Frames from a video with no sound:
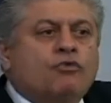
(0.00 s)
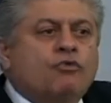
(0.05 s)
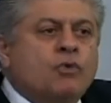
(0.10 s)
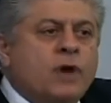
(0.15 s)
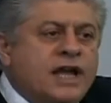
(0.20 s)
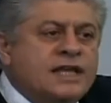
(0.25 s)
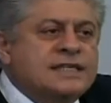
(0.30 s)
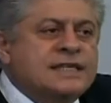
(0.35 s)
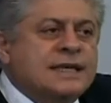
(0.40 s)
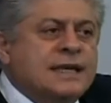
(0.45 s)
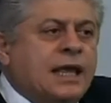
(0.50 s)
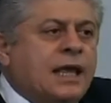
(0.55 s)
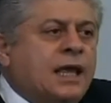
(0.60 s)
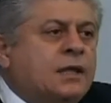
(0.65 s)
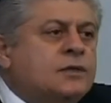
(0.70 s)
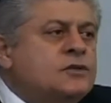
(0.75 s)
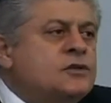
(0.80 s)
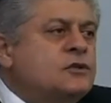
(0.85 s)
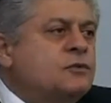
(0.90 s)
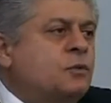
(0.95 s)

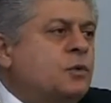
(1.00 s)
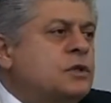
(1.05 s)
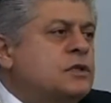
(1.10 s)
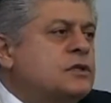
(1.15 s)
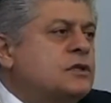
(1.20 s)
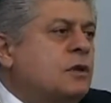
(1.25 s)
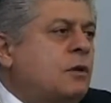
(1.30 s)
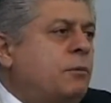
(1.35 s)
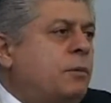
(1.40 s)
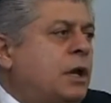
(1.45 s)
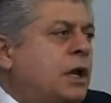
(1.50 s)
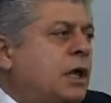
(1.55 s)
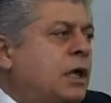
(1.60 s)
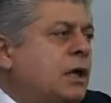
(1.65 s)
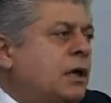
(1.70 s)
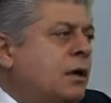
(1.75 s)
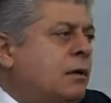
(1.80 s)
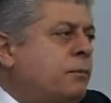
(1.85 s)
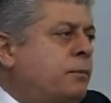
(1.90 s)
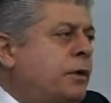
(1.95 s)
resonates with so many
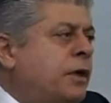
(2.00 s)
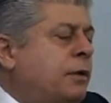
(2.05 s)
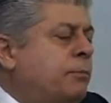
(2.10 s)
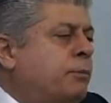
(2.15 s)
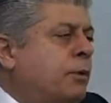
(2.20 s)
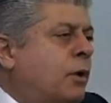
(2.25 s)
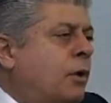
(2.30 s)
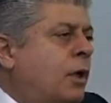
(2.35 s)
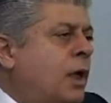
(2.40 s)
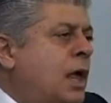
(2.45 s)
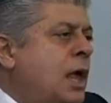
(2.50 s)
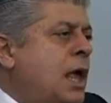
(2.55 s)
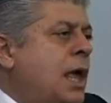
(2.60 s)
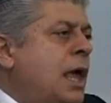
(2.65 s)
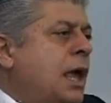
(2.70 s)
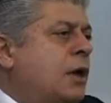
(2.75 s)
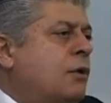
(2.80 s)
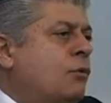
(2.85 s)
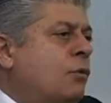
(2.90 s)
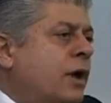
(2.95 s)
young people
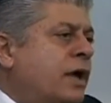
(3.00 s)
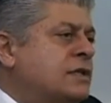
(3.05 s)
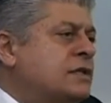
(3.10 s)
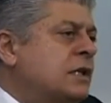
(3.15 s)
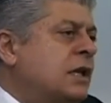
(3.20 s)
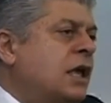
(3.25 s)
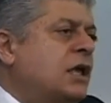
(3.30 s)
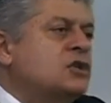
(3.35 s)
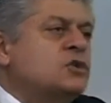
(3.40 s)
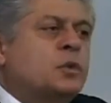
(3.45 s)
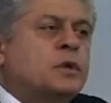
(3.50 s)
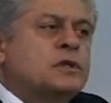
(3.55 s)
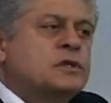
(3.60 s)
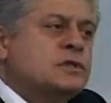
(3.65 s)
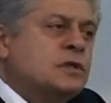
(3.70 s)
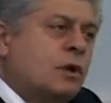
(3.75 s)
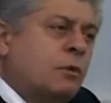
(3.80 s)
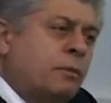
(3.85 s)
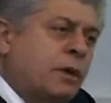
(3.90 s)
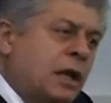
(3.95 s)
and resonates
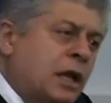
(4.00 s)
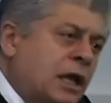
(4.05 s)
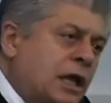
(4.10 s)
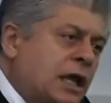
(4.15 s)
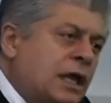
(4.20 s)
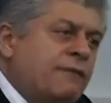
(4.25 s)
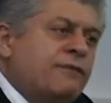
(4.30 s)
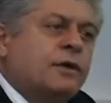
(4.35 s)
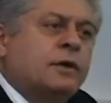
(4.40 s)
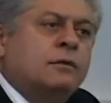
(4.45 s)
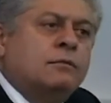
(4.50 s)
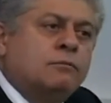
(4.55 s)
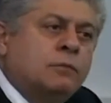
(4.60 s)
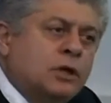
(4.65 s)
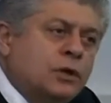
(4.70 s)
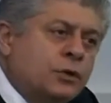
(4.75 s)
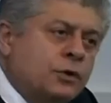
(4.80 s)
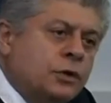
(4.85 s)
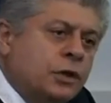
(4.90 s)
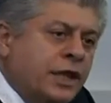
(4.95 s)
with so many even
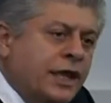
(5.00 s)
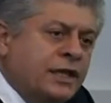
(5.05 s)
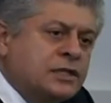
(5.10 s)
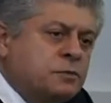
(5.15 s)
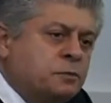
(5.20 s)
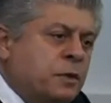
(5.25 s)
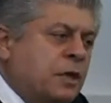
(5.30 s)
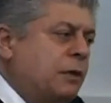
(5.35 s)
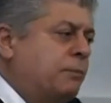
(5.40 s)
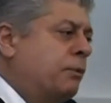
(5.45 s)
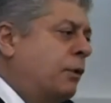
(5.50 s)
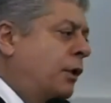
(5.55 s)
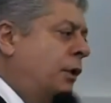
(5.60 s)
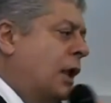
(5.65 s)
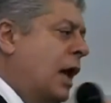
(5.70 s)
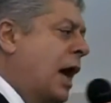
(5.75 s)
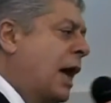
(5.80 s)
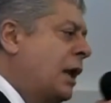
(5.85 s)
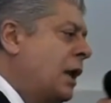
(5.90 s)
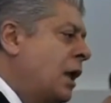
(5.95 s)
middle class people,
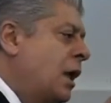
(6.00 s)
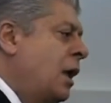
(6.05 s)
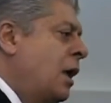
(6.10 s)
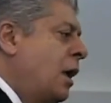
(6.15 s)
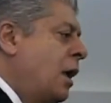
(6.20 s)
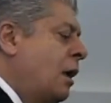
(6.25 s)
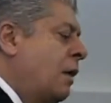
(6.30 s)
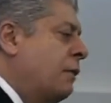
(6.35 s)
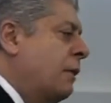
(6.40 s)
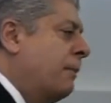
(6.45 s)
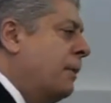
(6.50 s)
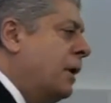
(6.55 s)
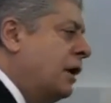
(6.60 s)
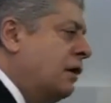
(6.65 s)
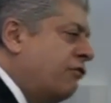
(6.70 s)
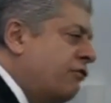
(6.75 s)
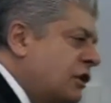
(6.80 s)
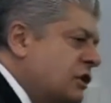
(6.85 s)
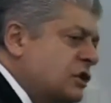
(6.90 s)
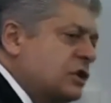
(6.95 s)
not the
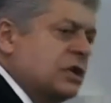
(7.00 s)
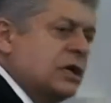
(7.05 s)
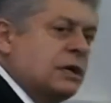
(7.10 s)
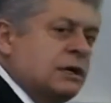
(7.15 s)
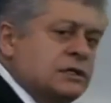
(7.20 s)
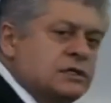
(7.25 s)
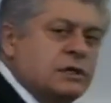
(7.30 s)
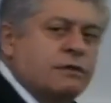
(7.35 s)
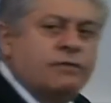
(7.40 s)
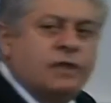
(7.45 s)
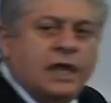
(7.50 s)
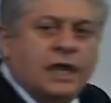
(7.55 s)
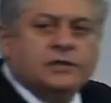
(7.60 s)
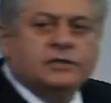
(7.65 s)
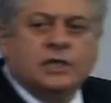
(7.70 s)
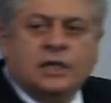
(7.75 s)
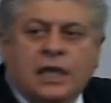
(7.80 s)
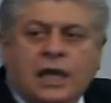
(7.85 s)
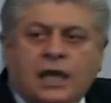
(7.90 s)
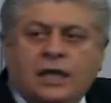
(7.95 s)
beneficiaries of the
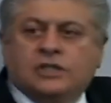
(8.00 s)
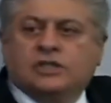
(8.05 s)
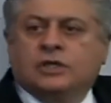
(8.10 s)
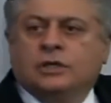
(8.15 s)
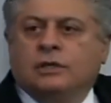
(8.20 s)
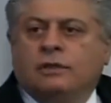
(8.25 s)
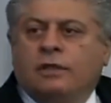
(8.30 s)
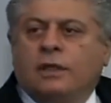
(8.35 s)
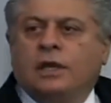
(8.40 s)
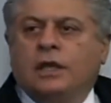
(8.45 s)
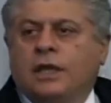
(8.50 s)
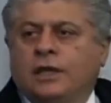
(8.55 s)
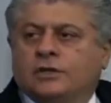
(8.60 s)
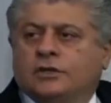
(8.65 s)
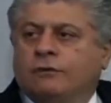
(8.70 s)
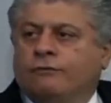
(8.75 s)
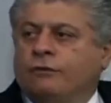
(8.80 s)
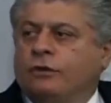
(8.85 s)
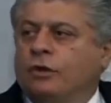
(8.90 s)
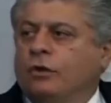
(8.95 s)
education that
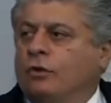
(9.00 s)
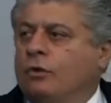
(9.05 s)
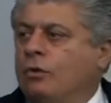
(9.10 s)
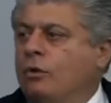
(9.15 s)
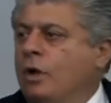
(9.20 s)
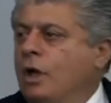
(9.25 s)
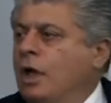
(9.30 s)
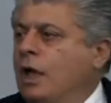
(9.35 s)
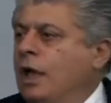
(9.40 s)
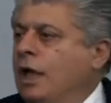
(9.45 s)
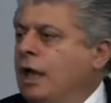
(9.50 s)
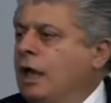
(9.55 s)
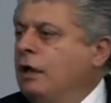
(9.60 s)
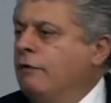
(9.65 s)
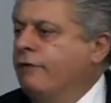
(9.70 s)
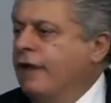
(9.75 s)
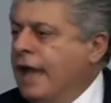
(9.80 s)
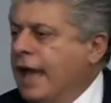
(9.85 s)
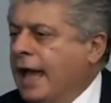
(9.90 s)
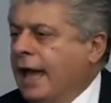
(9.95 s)
each of you
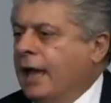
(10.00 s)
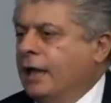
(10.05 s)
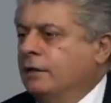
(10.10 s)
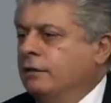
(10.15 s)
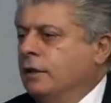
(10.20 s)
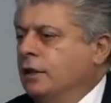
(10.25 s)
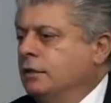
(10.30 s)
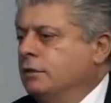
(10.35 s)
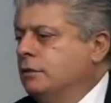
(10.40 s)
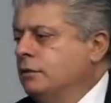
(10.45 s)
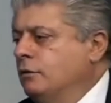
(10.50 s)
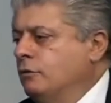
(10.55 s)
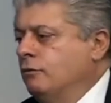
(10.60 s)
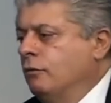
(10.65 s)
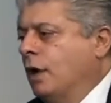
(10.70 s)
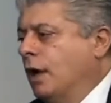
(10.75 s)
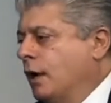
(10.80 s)
have had, that Lew